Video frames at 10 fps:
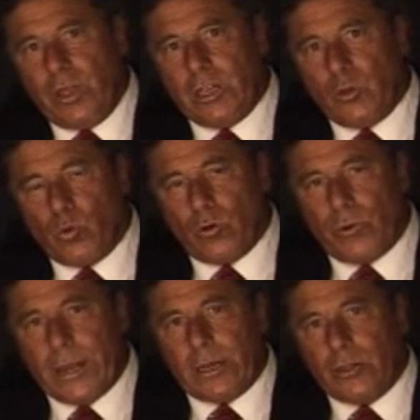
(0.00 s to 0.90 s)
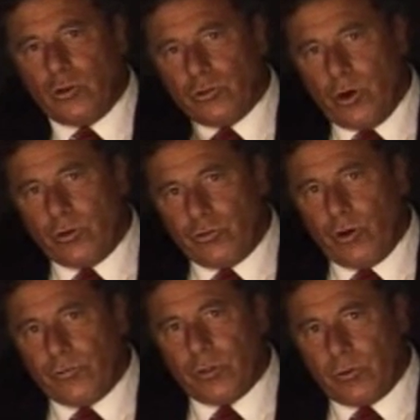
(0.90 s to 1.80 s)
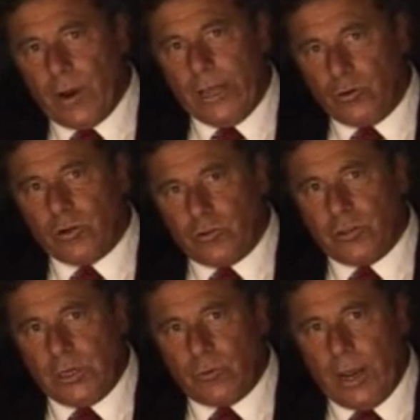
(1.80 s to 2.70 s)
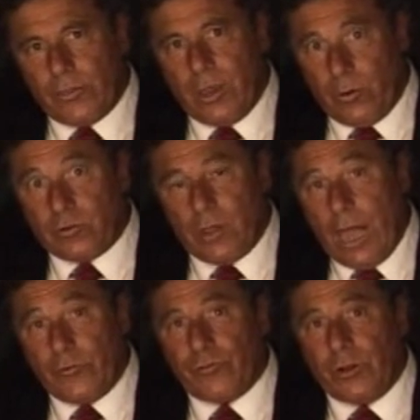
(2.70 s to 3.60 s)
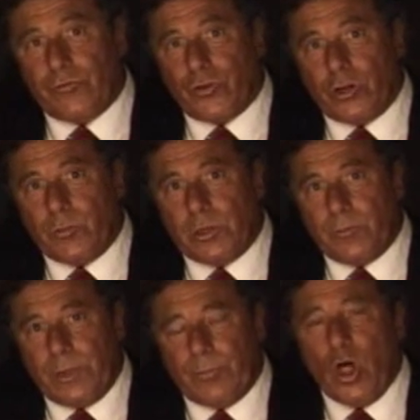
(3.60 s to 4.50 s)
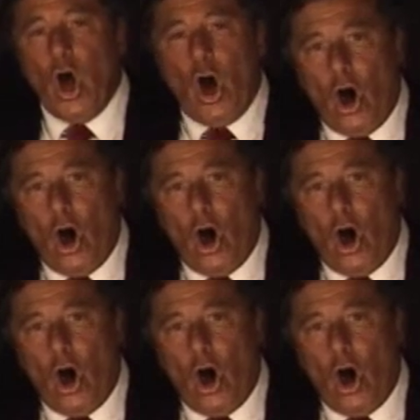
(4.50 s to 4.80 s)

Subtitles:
setting the world record, and you'll notice off to the right, you can see it right there, it's live in front of 30 million people.